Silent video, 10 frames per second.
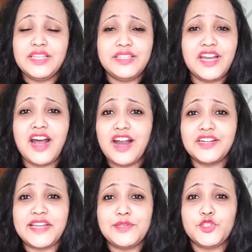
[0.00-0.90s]
There are
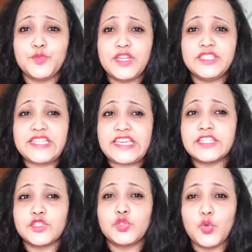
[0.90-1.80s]
times when
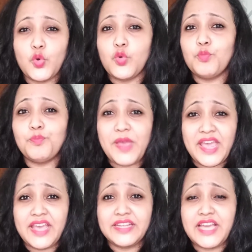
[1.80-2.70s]
things go
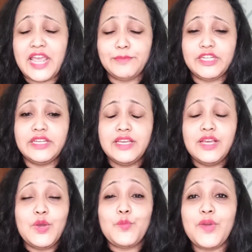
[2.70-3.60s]
bad.
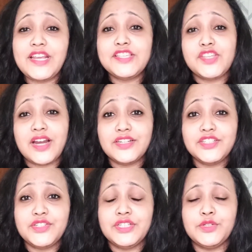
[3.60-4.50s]
When I
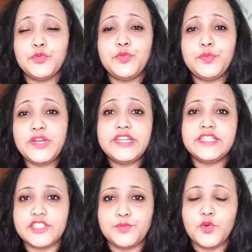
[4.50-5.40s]
started reading
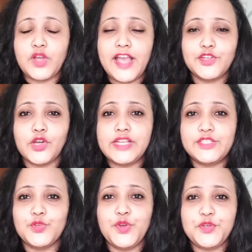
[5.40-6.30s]
this book, I thought
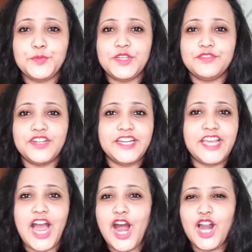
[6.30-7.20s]
it's going to be a very
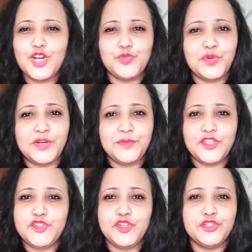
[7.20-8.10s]

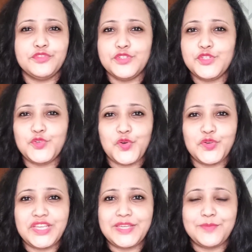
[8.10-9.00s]
heartwarming, cheerful
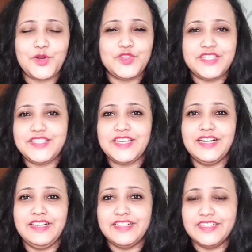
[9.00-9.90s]
story about this
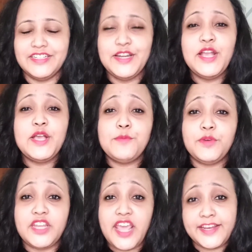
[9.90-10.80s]
young girl,
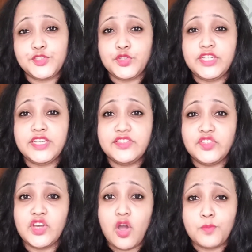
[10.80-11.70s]
but actually it's
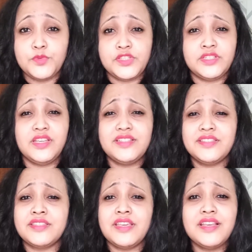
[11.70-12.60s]
the opposite.
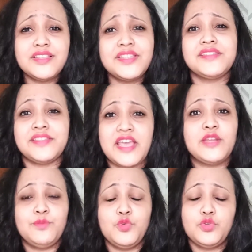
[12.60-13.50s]
It's a
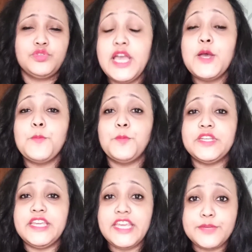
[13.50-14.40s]
sad book.
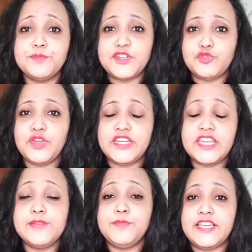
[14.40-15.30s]
But in between,
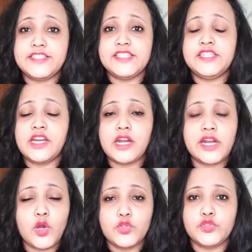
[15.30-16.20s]
in places, there
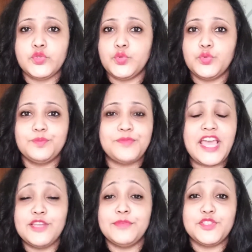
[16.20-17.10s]
are also
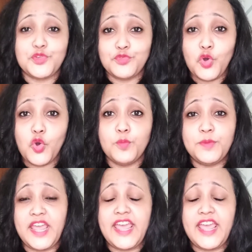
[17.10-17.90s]
elements of hope.